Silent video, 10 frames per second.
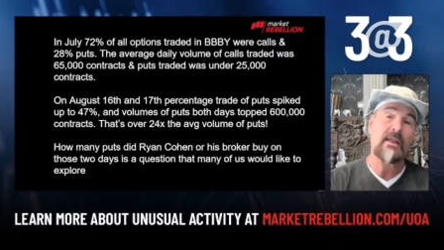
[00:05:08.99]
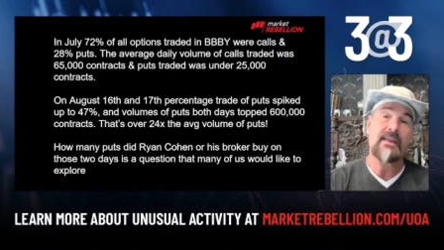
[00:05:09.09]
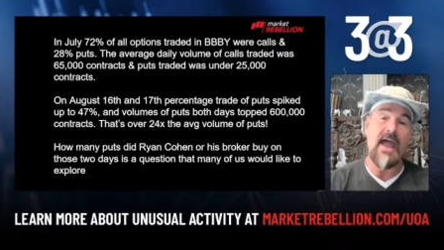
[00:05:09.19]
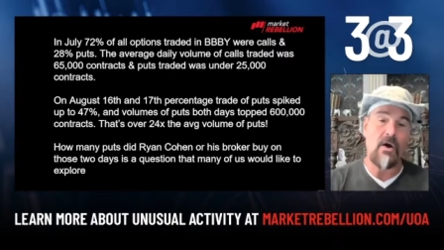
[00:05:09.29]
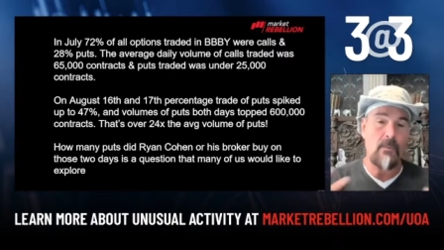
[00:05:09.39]

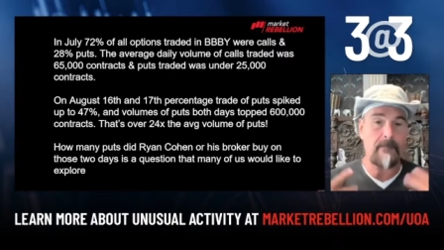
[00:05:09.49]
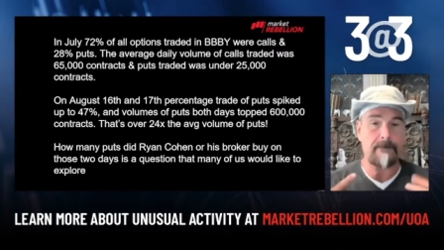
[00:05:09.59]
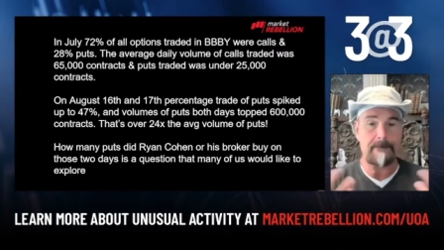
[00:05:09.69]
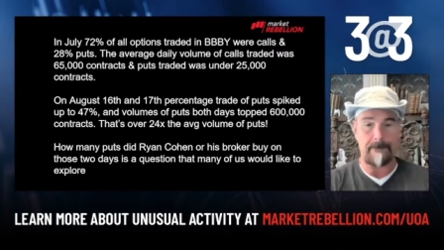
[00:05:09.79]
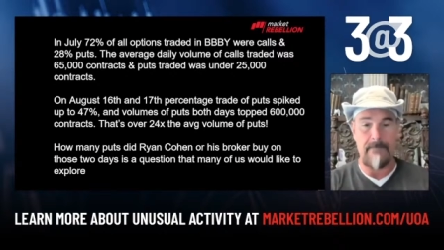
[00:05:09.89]
Now,
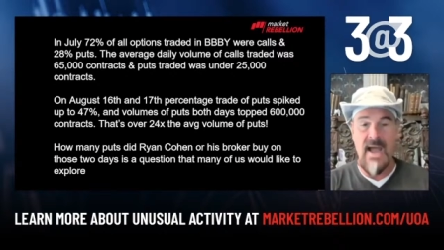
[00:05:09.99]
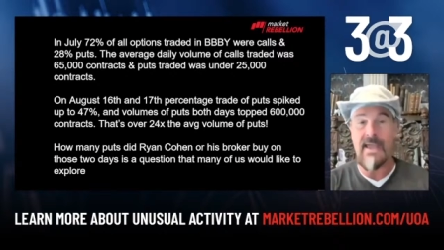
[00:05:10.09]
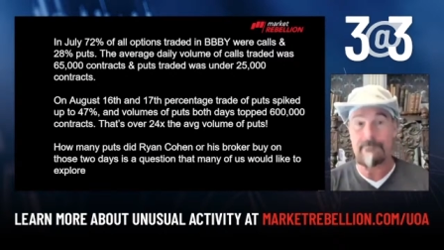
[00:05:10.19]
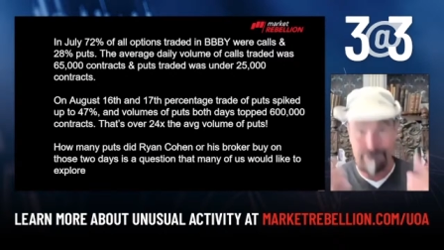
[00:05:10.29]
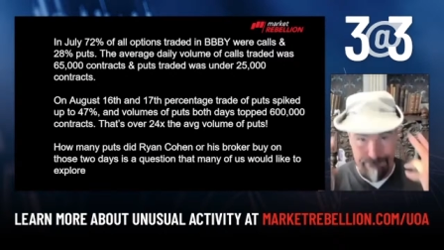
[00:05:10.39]

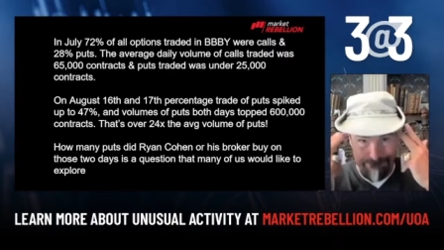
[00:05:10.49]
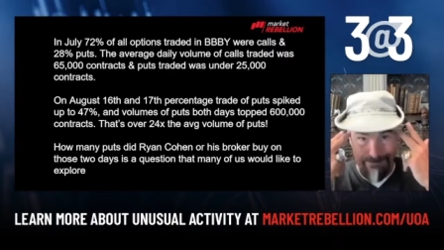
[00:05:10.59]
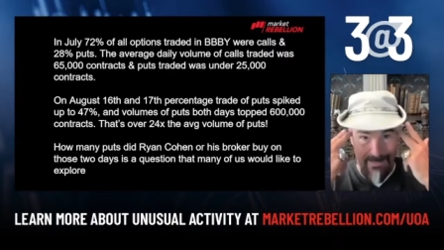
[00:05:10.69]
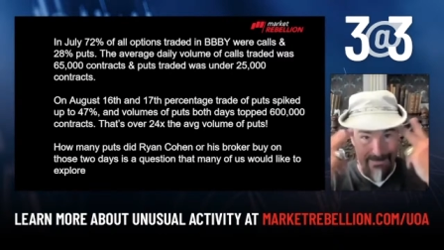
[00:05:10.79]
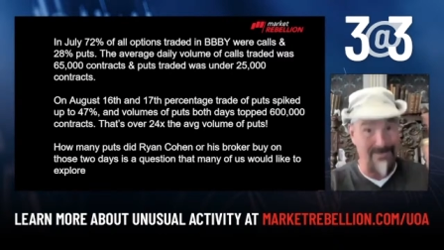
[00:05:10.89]
my
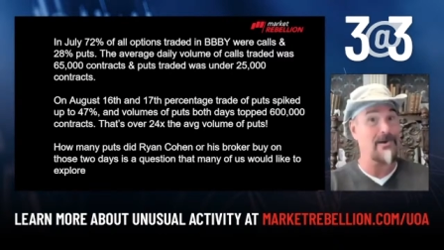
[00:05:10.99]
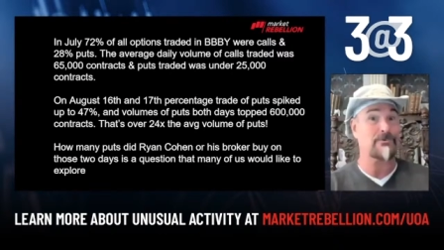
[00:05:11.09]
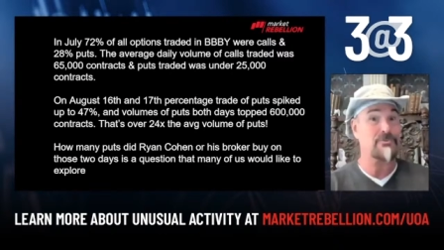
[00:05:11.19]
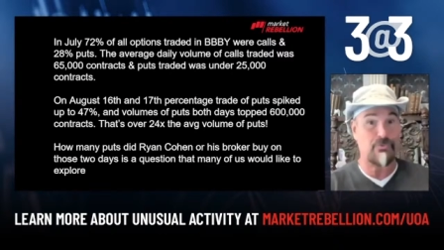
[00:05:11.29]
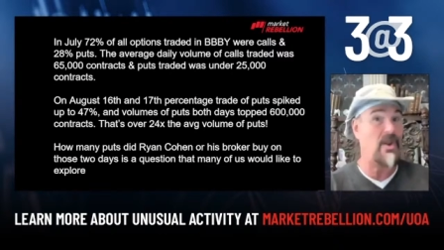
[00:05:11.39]
you
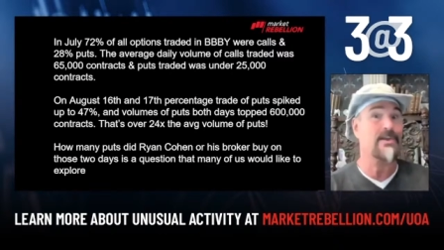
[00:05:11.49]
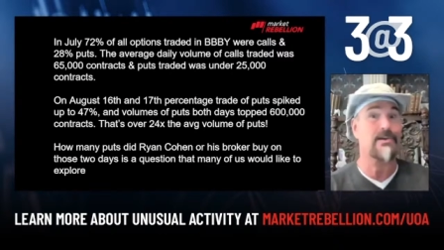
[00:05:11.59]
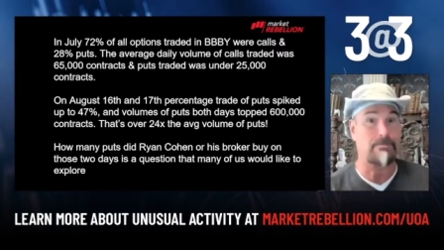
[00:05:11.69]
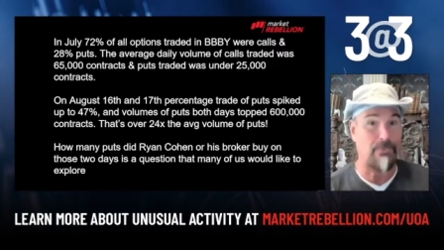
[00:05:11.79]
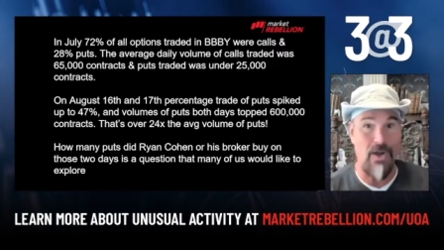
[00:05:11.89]
know
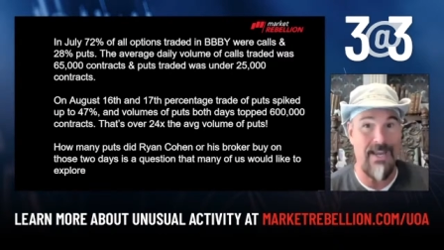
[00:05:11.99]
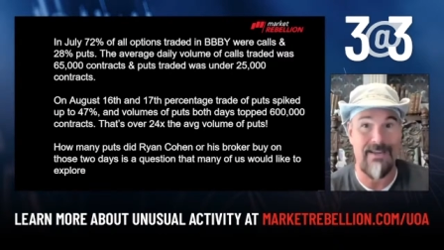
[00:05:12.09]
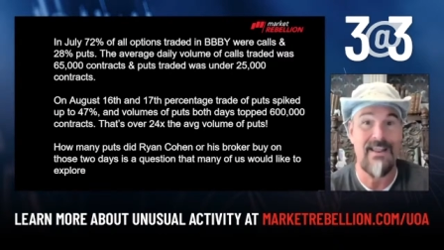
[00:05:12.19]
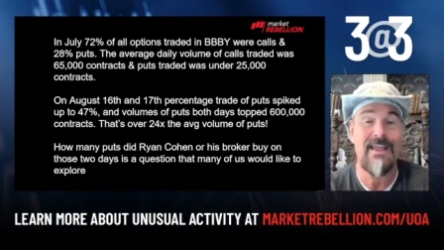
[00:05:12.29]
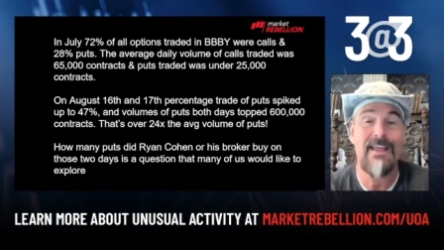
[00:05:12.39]
trader
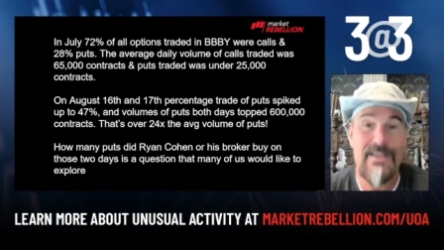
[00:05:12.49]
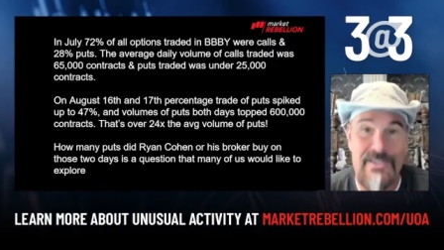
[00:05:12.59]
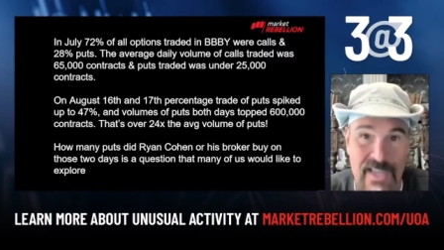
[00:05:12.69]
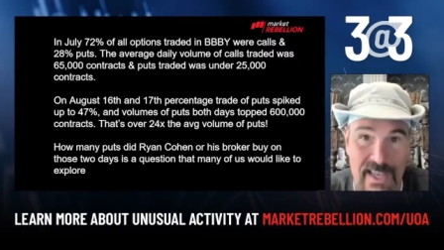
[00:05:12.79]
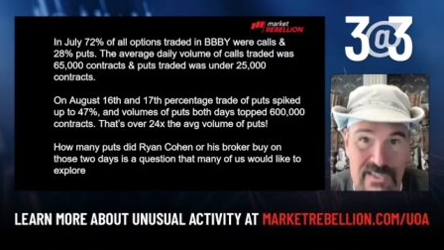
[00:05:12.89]
brain
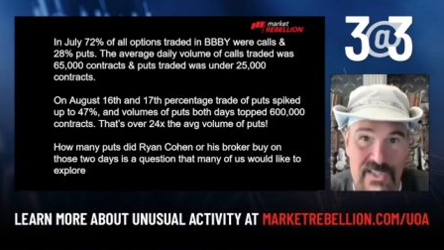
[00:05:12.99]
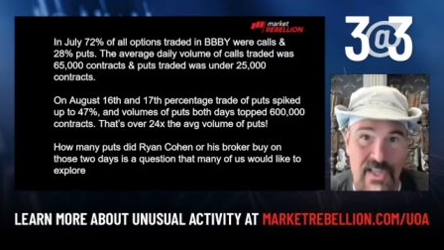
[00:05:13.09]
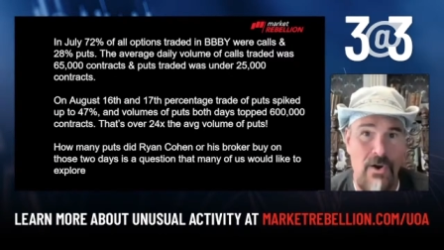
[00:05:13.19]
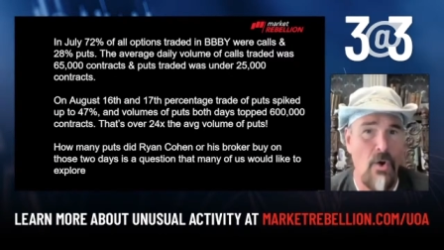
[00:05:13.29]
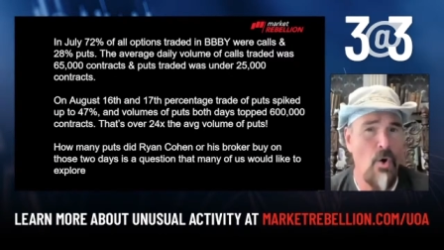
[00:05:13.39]
says
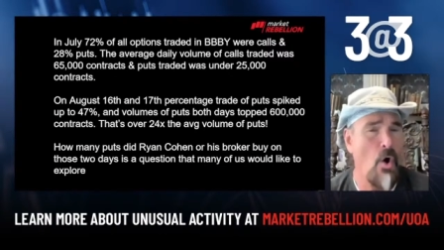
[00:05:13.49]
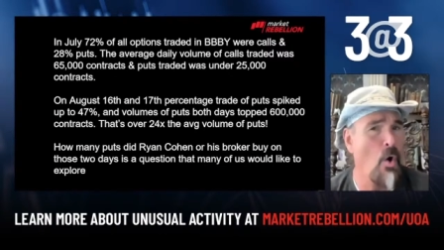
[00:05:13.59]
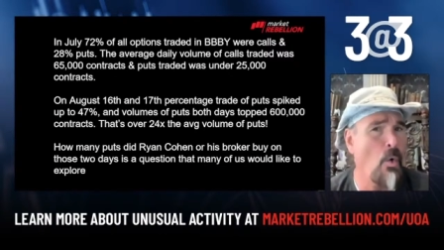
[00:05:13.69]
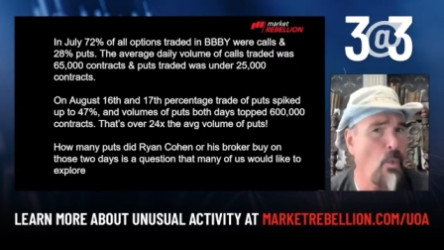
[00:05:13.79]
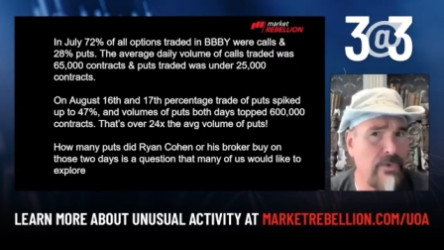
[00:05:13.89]
that
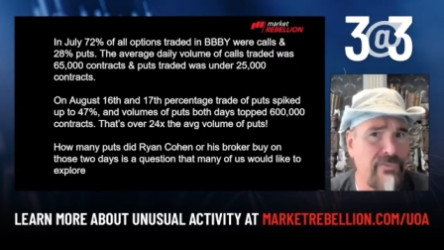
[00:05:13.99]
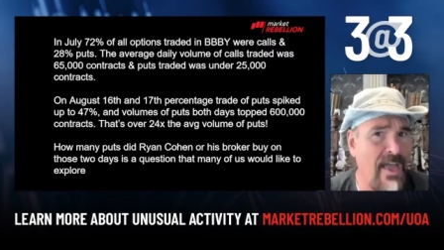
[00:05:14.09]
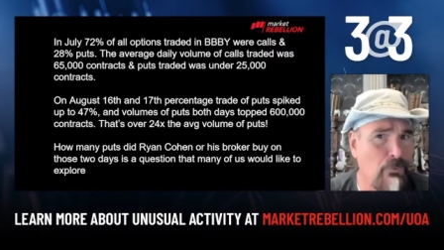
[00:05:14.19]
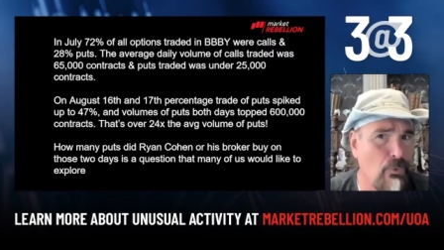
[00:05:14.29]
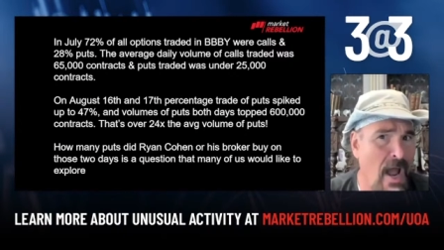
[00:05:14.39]
oh, was
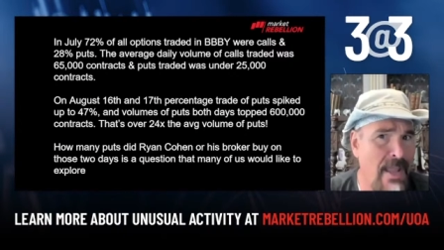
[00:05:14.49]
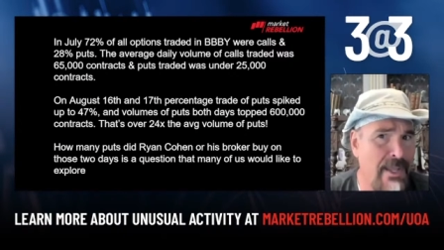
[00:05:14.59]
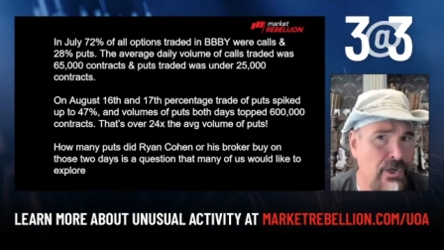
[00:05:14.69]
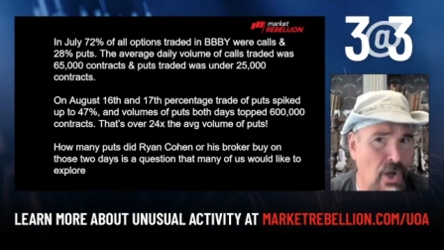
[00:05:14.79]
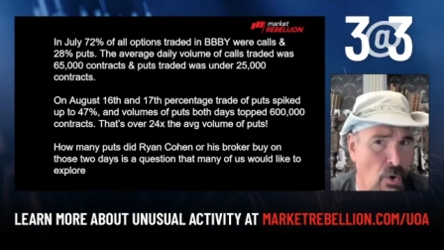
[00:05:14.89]
that
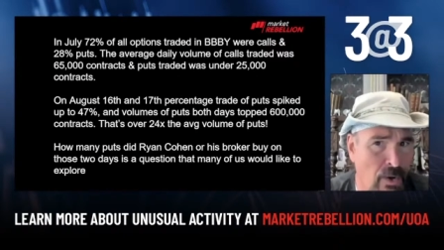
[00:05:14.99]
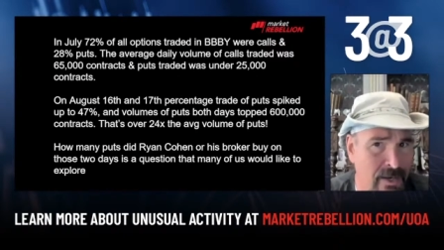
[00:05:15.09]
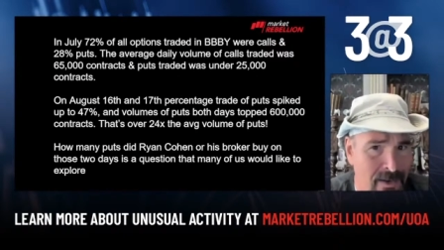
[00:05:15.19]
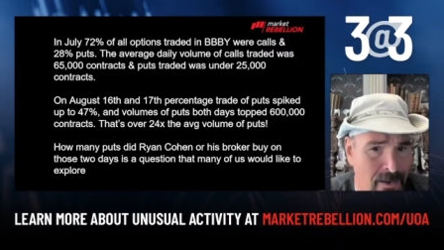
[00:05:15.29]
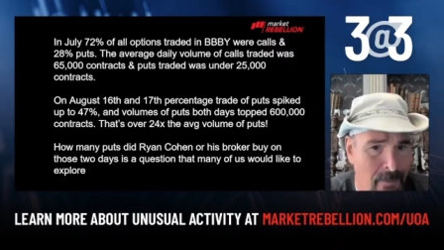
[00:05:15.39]
Ryan Cohen?